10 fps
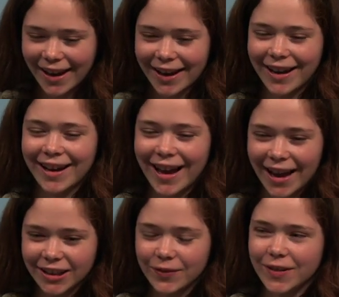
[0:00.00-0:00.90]

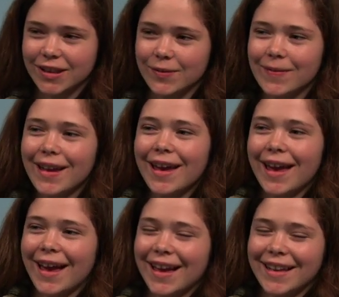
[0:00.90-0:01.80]
activism
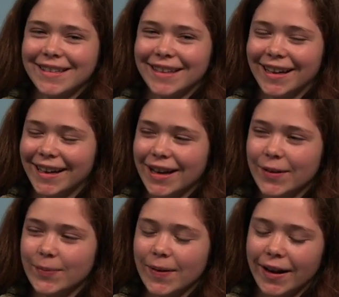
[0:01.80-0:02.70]
as I
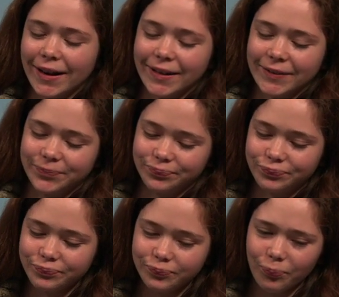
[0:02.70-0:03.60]
am.
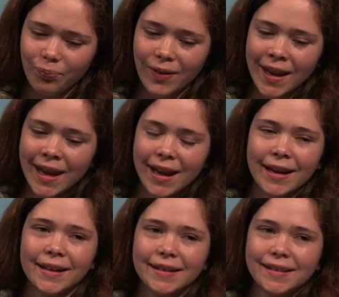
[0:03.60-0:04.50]

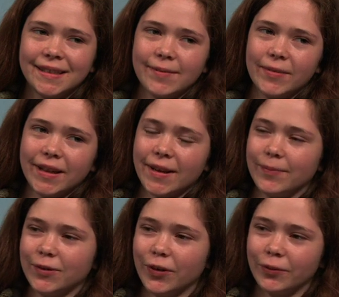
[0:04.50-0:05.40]
And some of
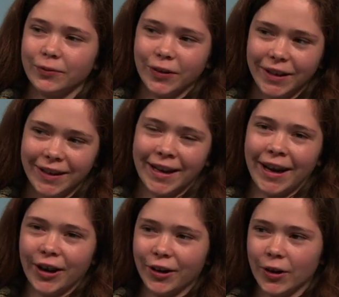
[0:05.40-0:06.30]
them don't really
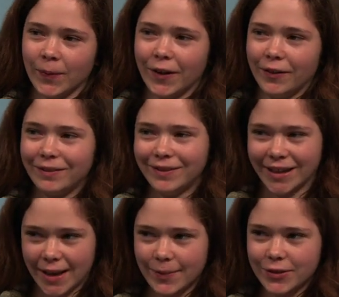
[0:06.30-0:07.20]
care about
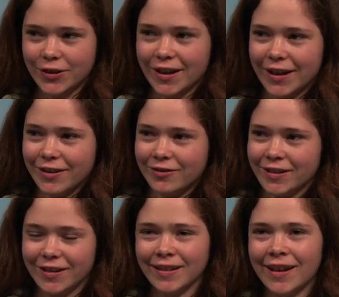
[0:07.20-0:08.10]
climate change
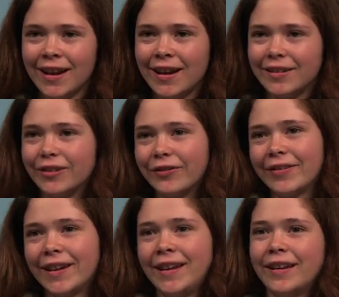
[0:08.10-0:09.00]
and don't
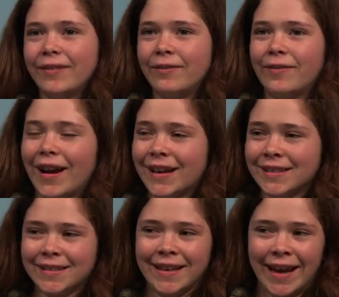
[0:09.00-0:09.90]
think it
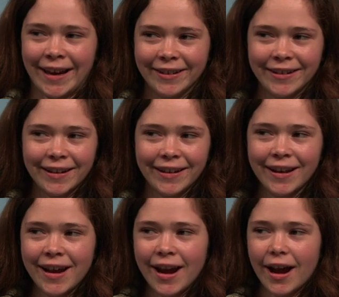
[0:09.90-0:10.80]
affects Canada,
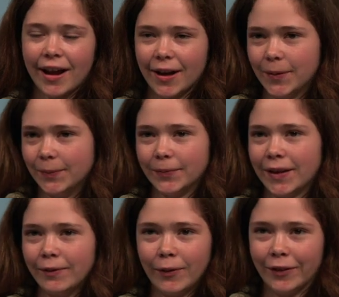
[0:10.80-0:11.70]
and
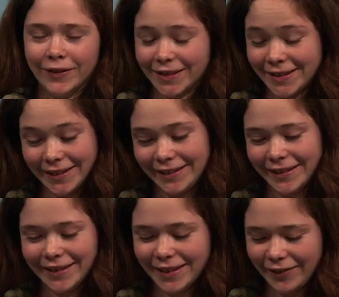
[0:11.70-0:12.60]
it won't until
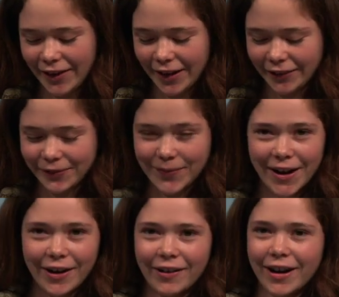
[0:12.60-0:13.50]
a while from
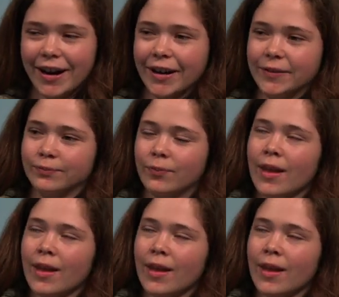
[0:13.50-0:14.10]
now.